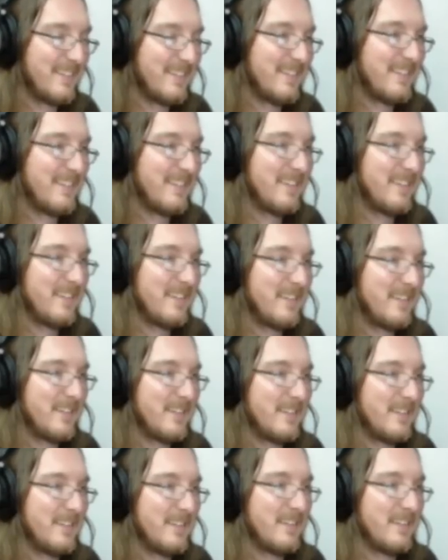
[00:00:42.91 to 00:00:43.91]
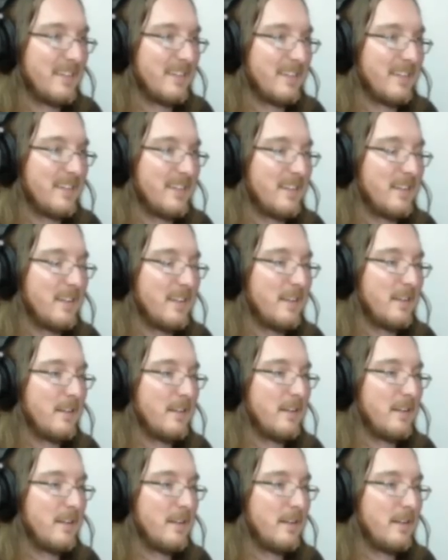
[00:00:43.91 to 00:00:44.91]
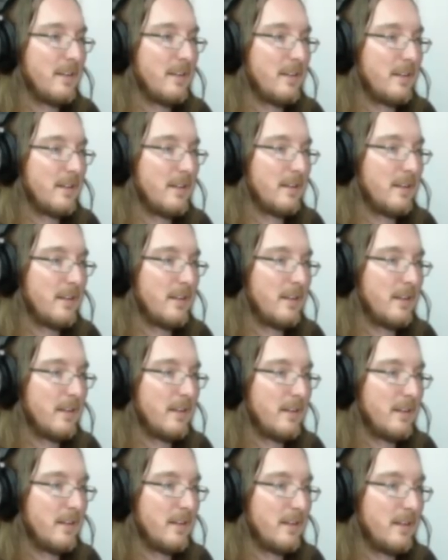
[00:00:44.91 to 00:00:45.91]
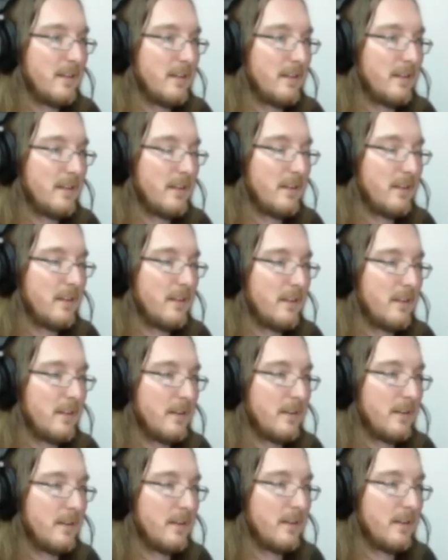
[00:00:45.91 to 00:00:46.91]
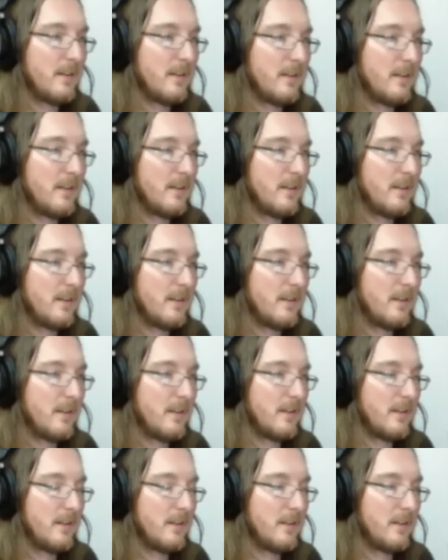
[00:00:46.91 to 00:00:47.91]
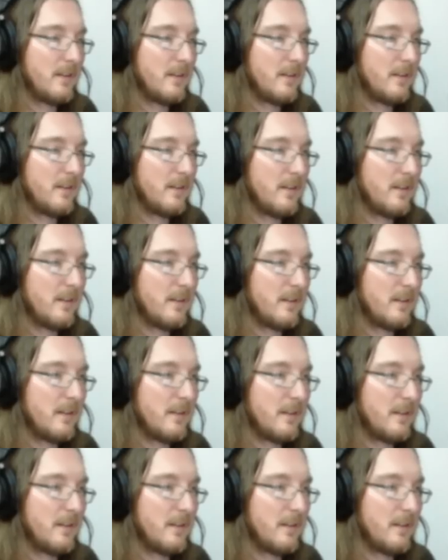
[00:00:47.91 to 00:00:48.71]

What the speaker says: (not speaking)